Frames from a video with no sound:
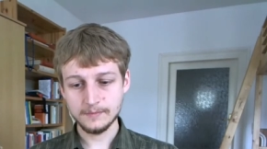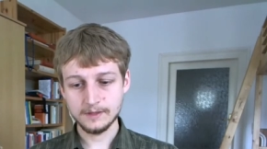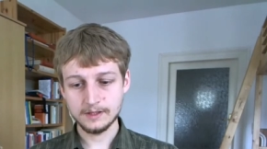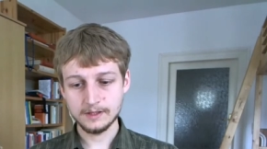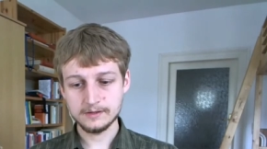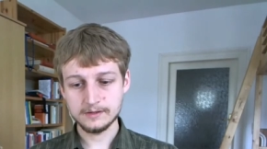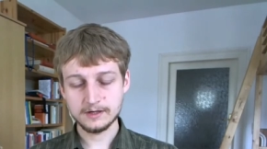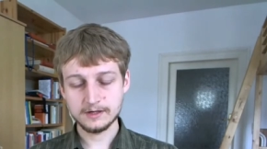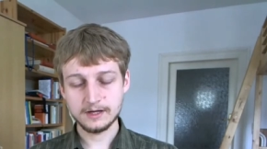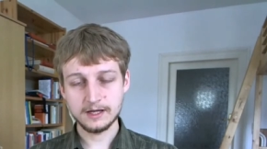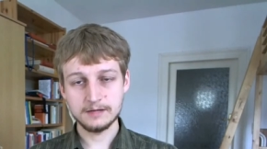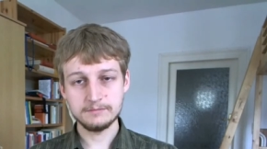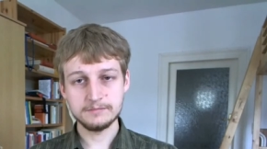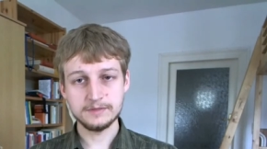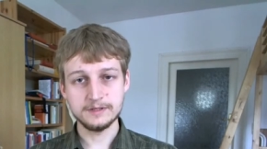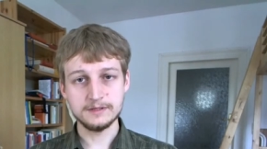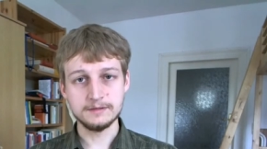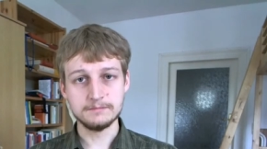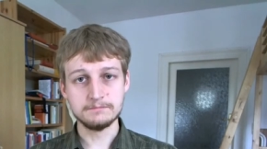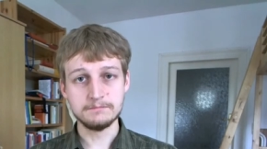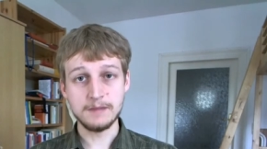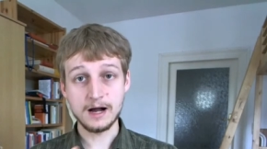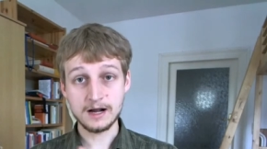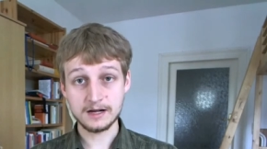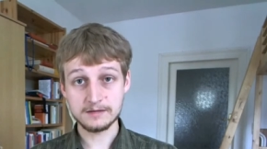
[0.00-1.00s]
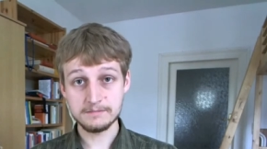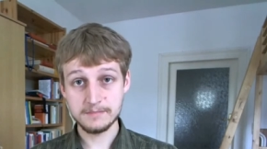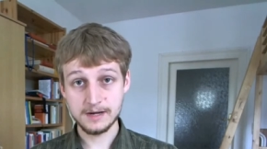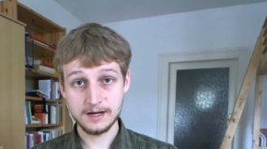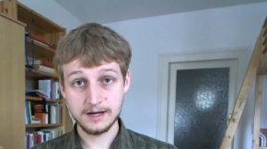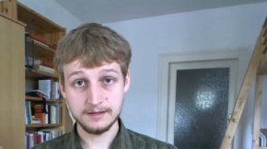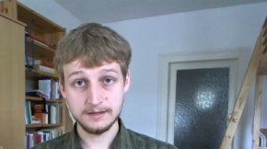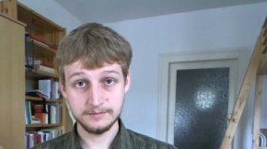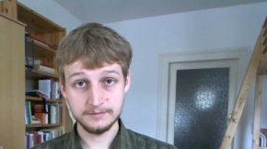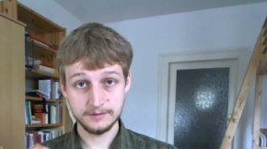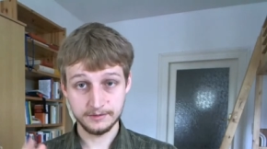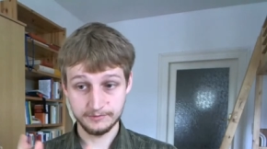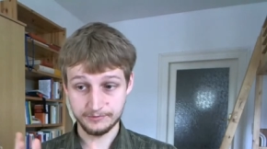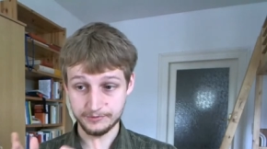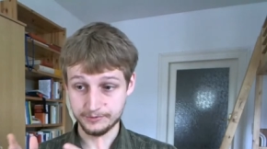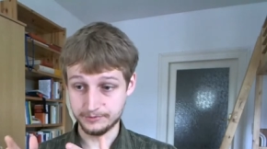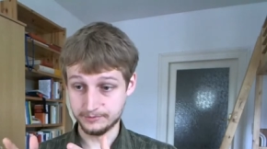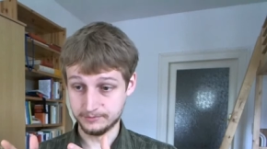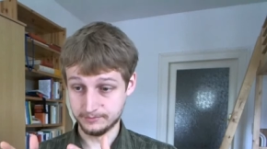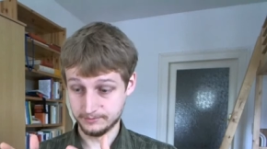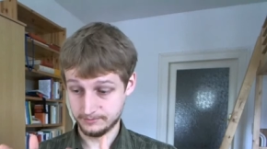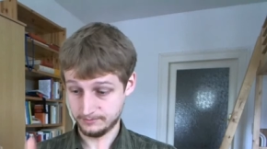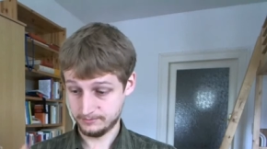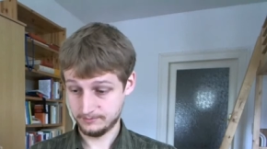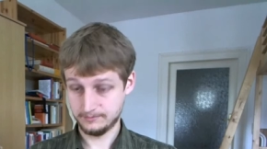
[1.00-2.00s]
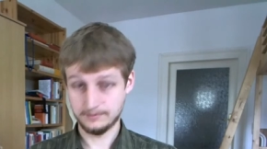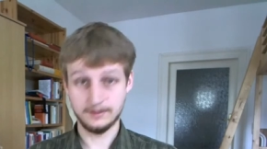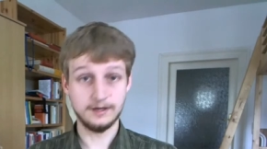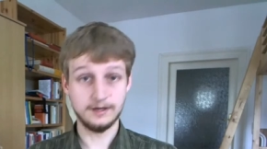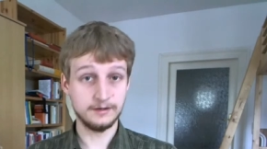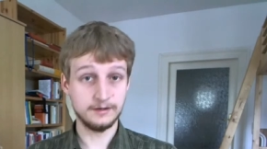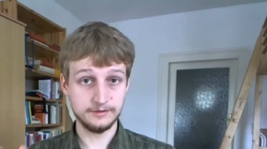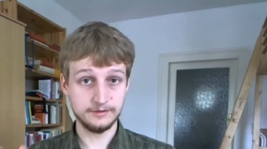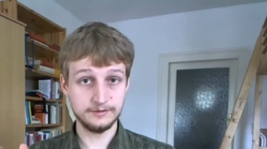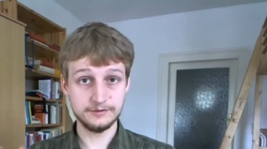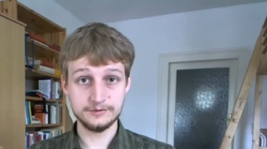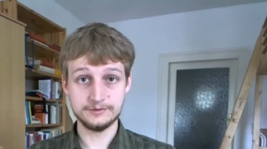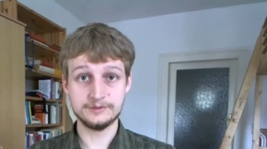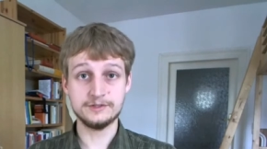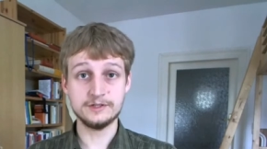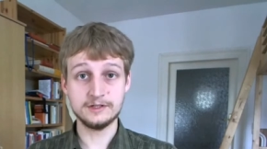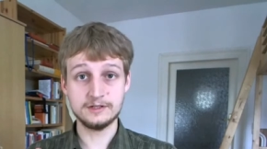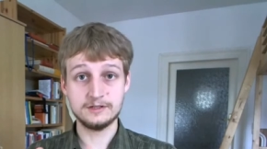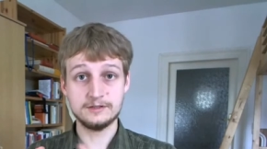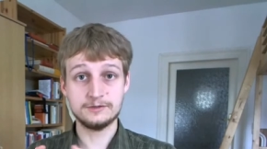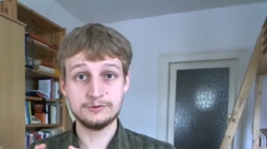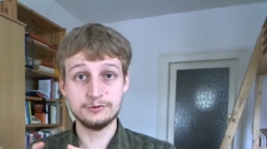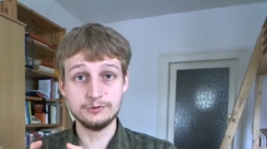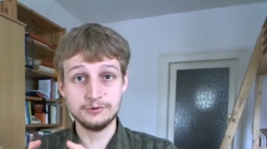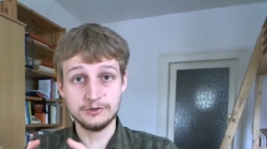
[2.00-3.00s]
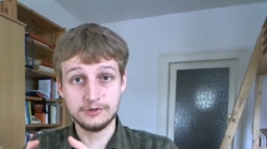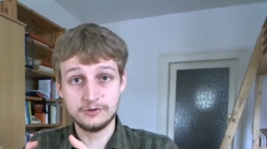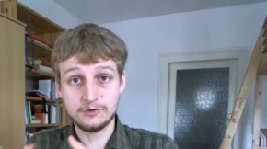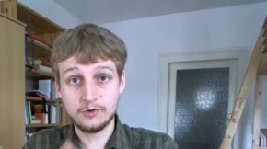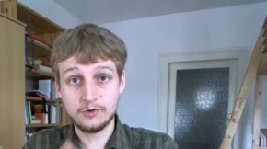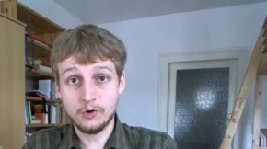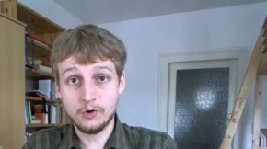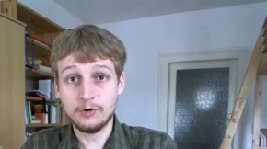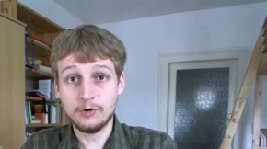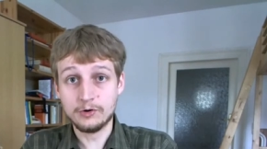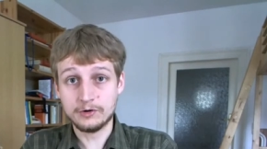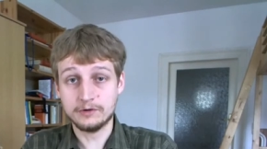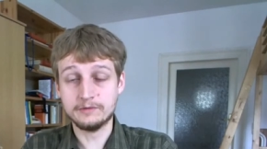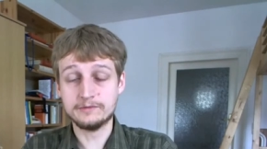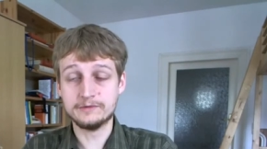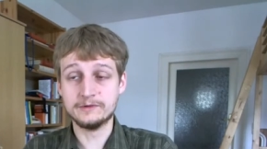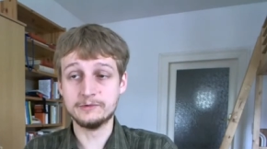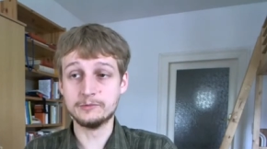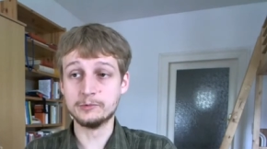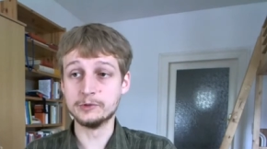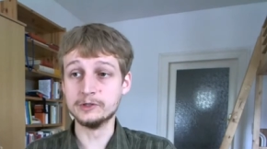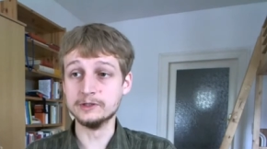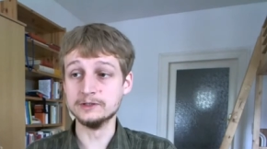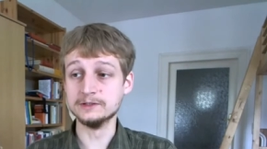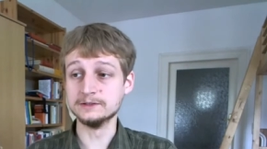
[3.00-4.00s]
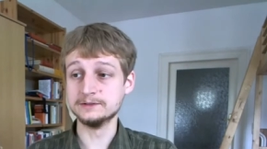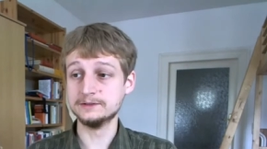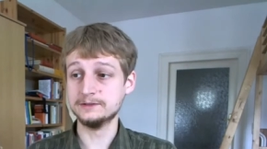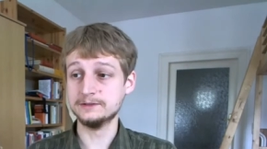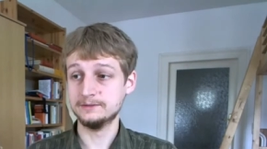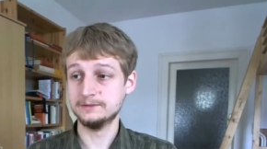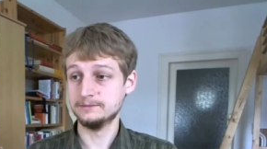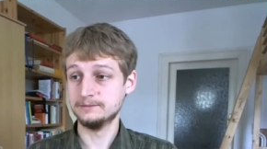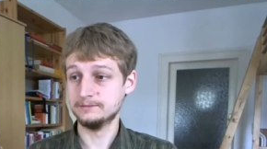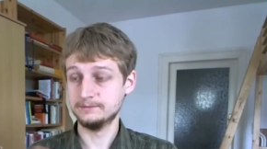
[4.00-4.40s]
There can be magma. If you dig to the core of the world,